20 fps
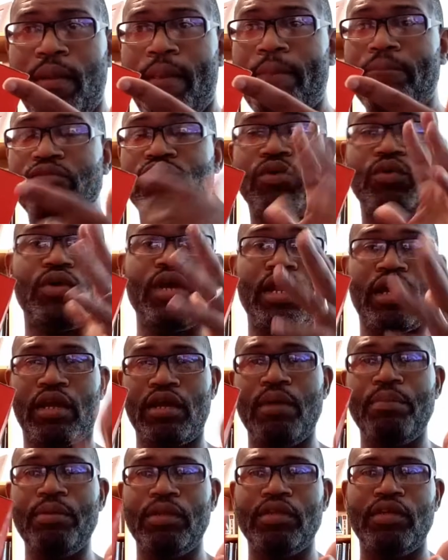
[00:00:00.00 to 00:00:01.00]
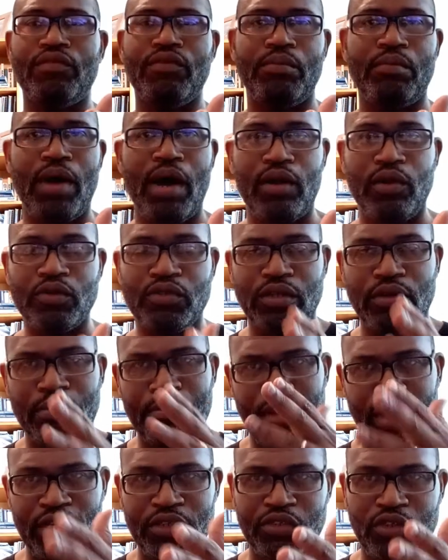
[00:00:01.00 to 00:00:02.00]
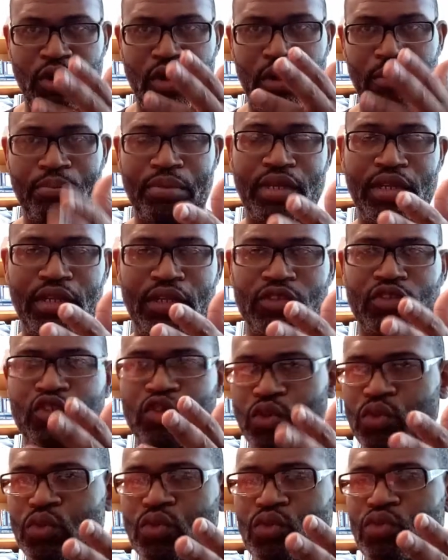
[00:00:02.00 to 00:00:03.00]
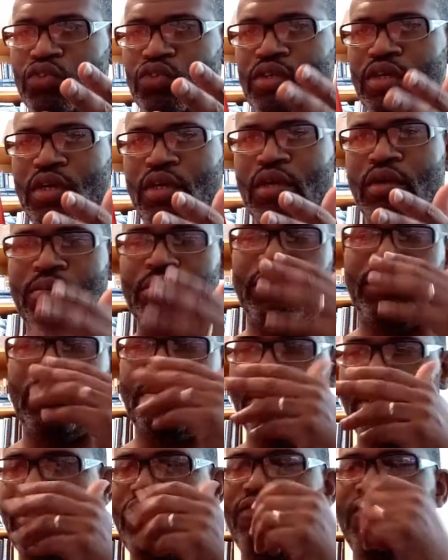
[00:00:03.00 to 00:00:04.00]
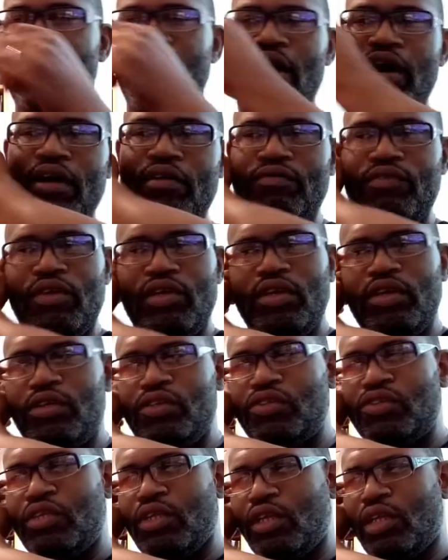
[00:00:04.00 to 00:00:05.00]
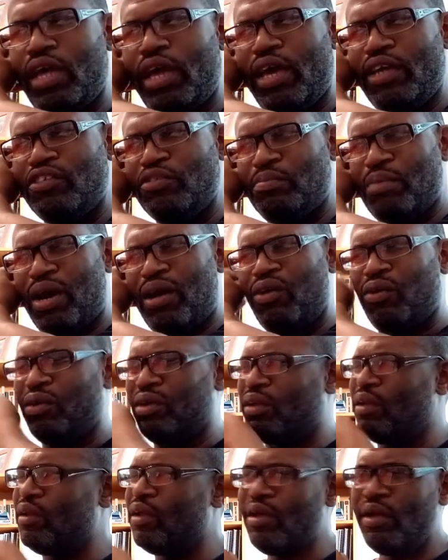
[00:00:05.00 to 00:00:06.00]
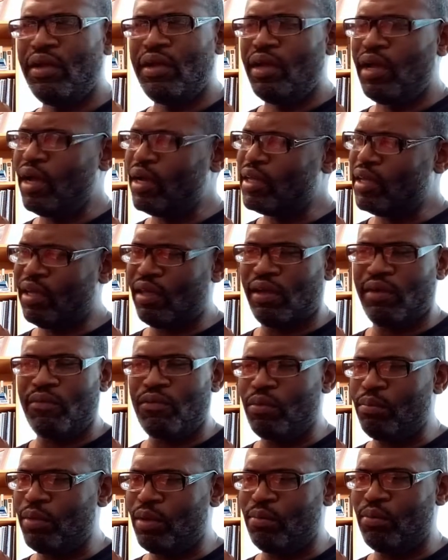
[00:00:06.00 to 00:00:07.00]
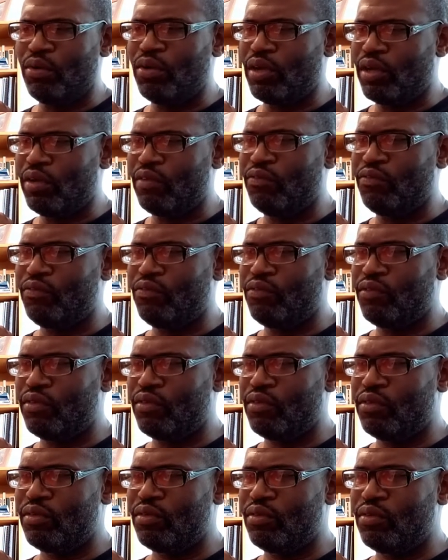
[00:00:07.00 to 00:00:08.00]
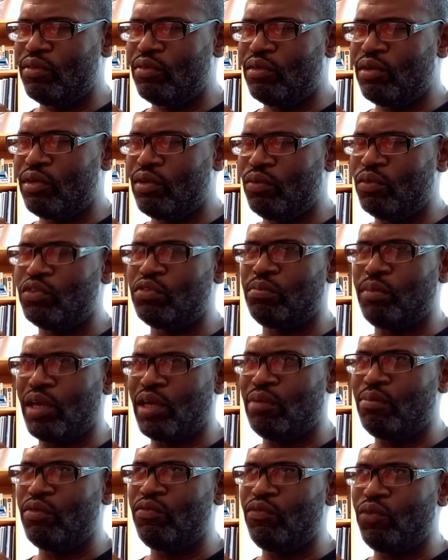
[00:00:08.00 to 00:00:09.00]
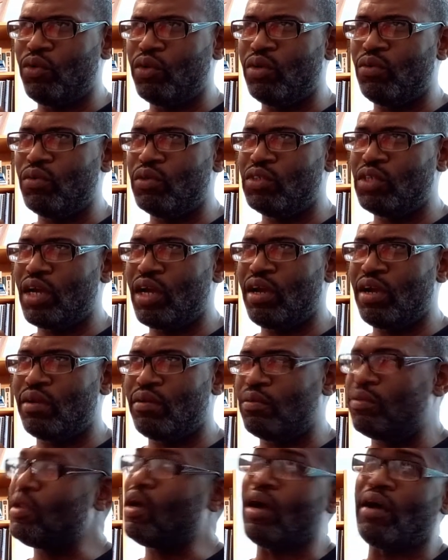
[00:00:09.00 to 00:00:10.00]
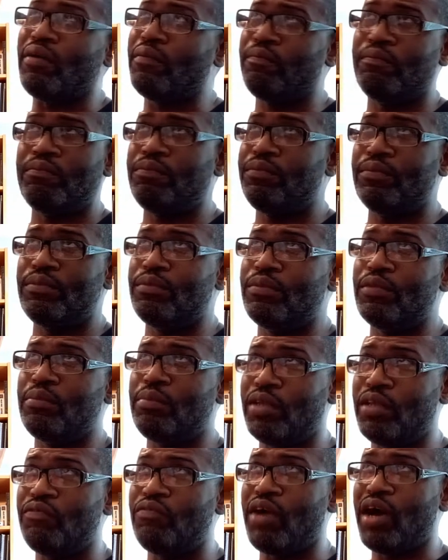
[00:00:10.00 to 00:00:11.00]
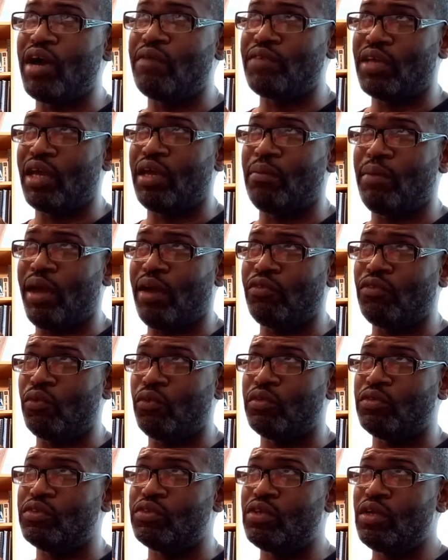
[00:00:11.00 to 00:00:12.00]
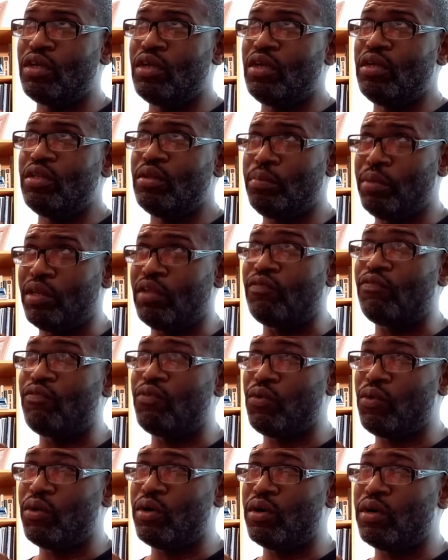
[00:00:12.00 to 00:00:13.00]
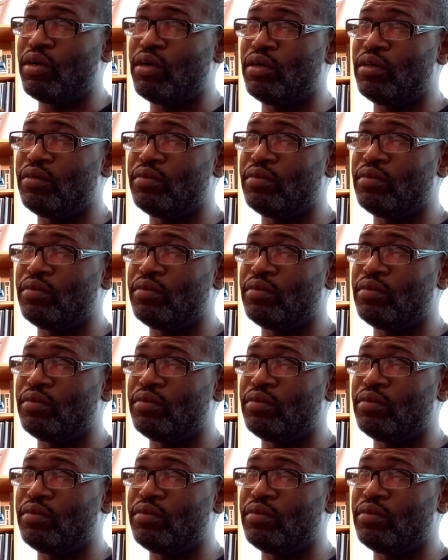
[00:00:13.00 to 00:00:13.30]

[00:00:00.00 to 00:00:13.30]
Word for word: So you got a couple of different models that are based on penny shoes, but the penny five is the last model, and I can't remember if it was made before he retired. No, the penny five came afterwards. The penny four,